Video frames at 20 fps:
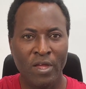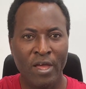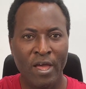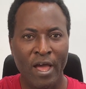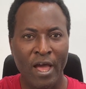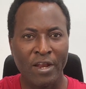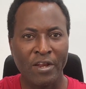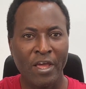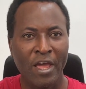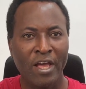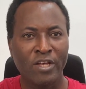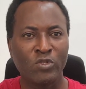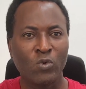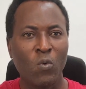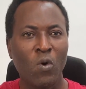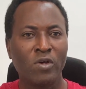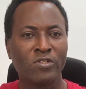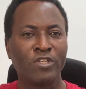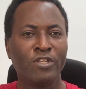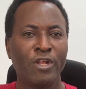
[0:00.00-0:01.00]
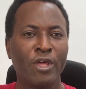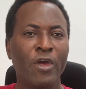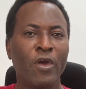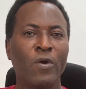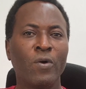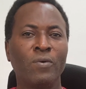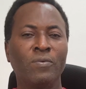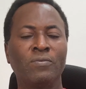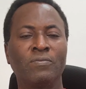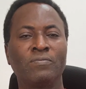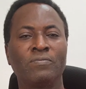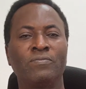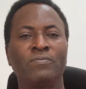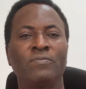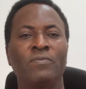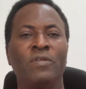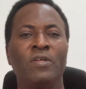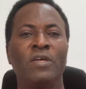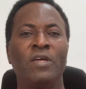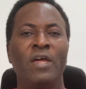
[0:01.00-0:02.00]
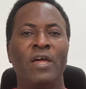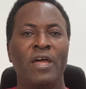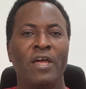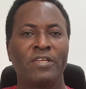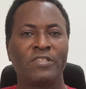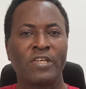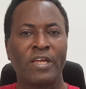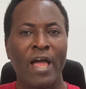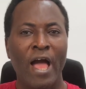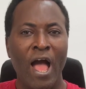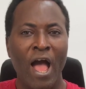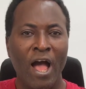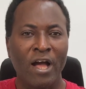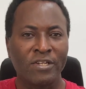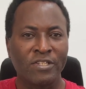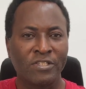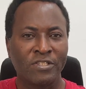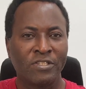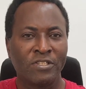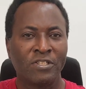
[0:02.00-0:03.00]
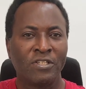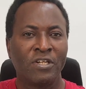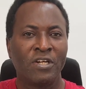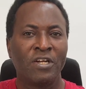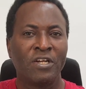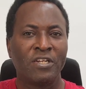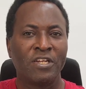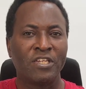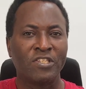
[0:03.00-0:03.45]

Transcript: And here's what's new. It's got the